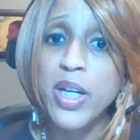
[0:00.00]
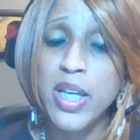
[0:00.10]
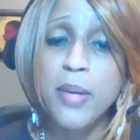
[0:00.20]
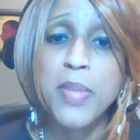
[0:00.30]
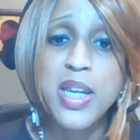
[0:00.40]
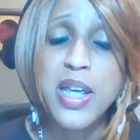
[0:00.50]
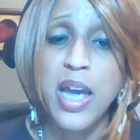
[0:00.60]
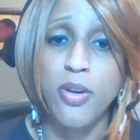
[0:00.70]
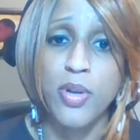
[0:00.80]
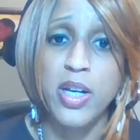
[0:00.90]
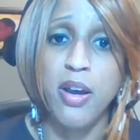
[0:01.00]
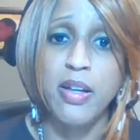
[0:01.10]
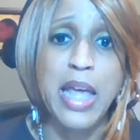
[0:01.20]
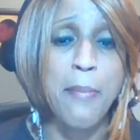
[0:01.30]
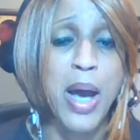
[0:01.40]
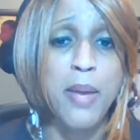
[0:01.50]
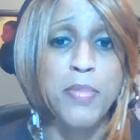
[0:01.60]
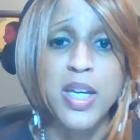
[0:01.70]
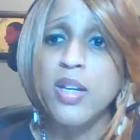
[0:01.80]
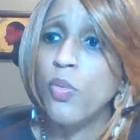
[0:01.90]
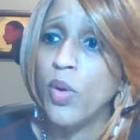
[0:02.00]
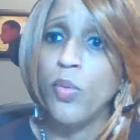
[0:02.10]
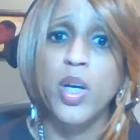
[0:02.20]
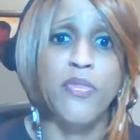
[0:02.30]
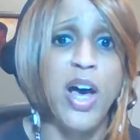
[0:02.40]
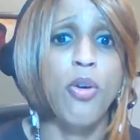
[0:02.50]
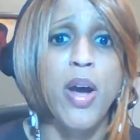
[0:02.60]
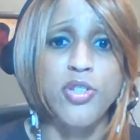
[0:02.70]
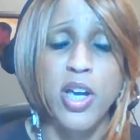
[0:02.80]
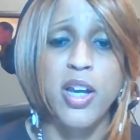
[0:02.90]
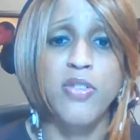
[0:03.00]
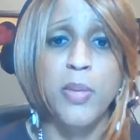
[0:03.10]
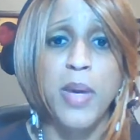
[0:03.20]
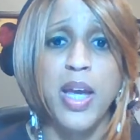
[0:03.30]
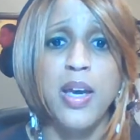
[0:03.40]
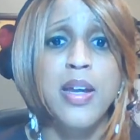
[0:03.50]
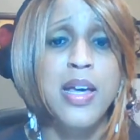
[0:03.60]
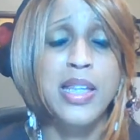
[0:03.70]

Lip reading: to get a mediator in there. That might be, and we want to follow our chain of command,